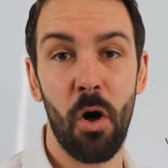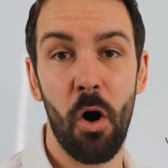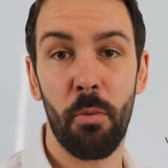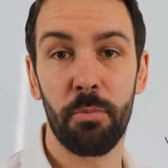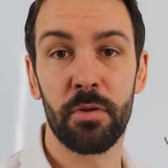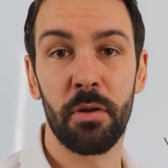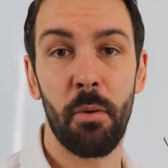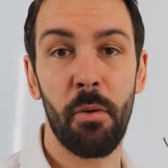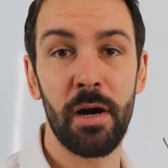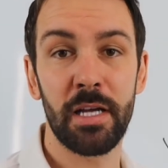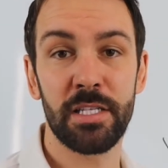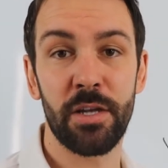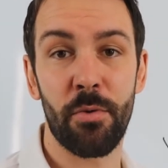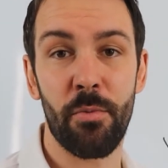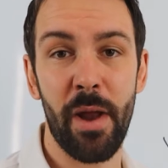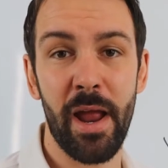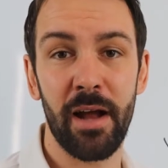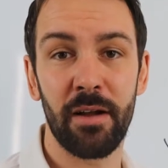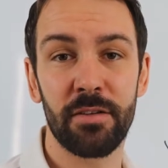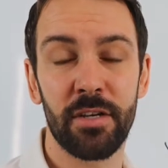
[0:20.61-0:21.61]
optimize
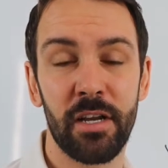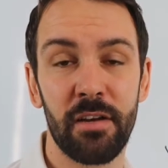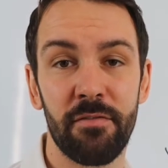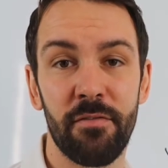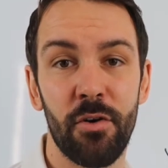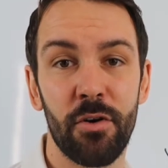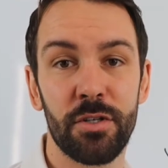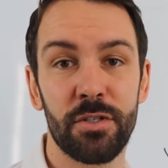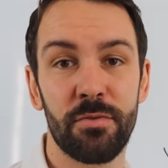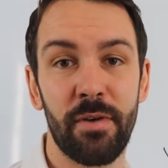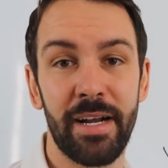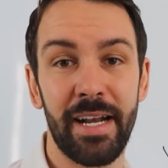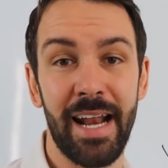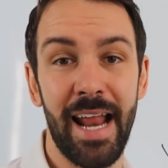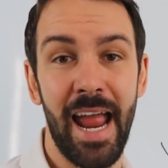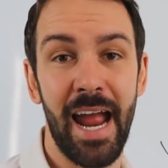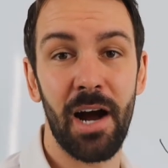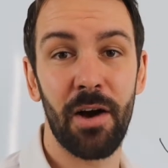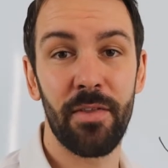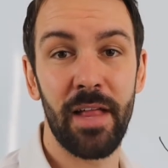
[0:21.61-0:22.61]
around conversion rate and
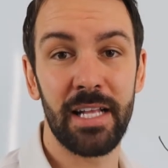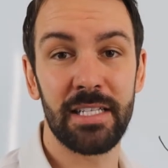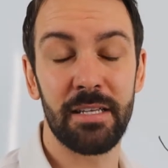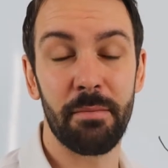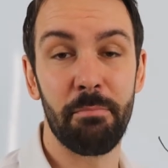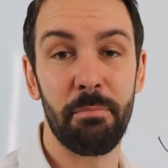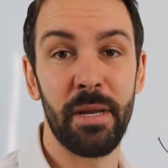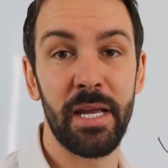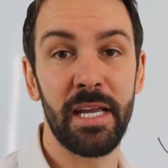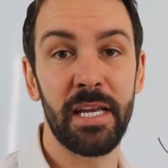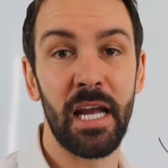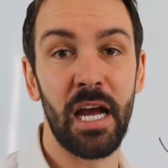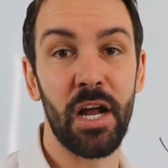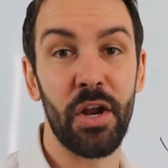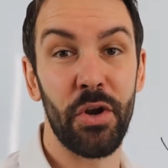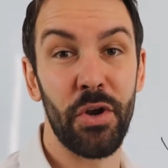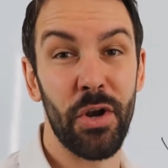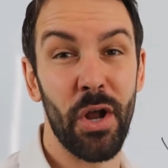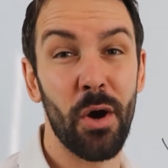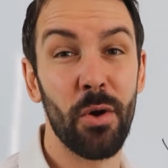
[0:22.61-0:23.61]
how that's a big
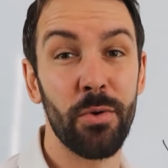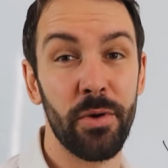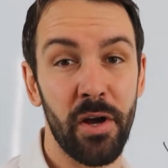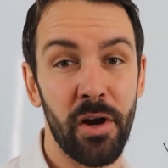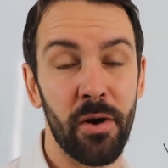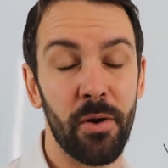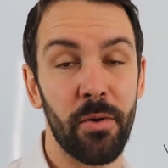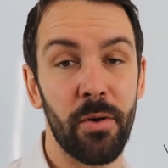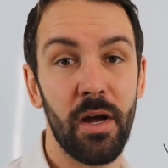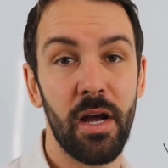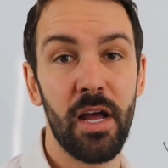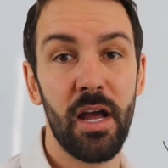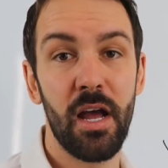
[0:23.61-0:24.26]
no-no.